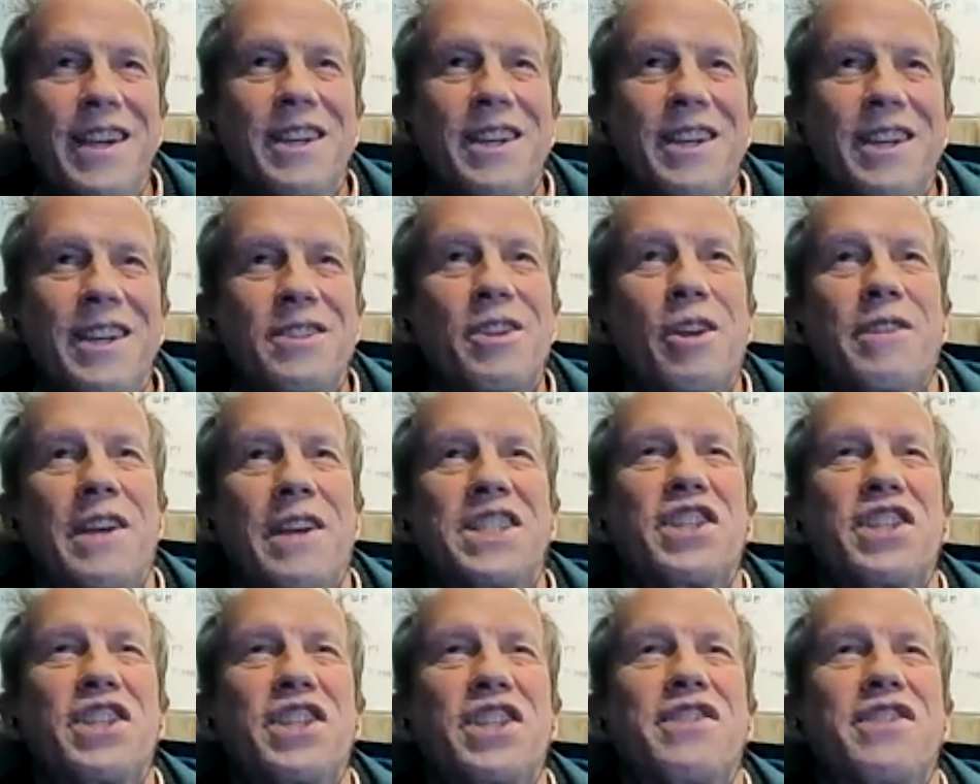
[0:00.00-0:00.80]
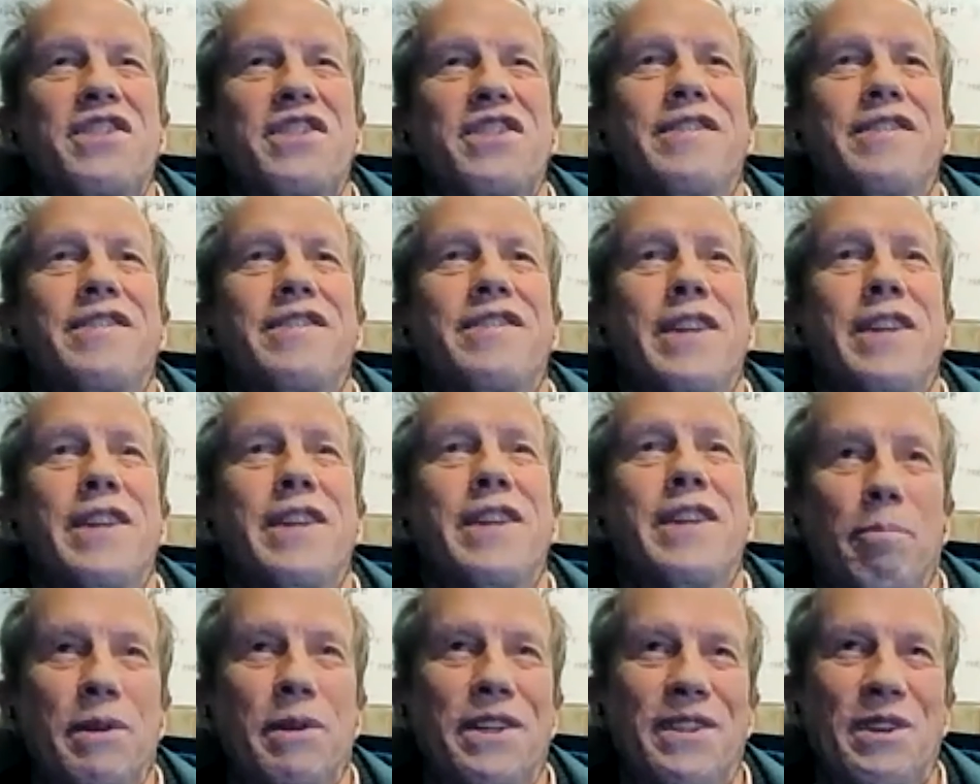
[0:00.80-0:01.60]
So they just dunked
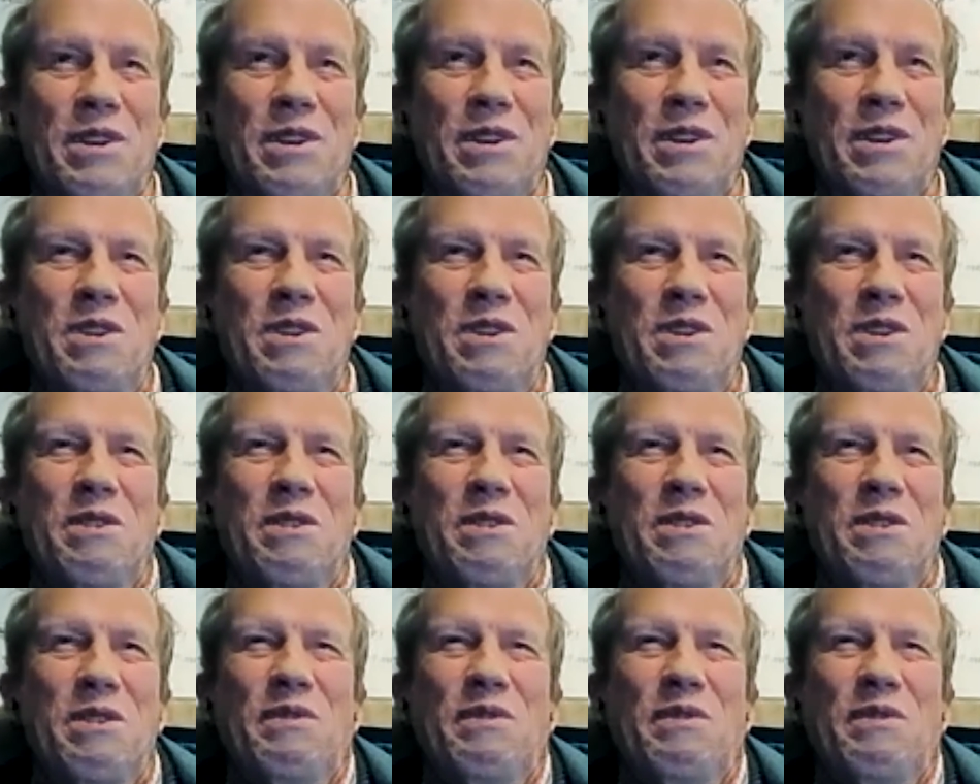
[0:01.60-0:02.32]
the human beings.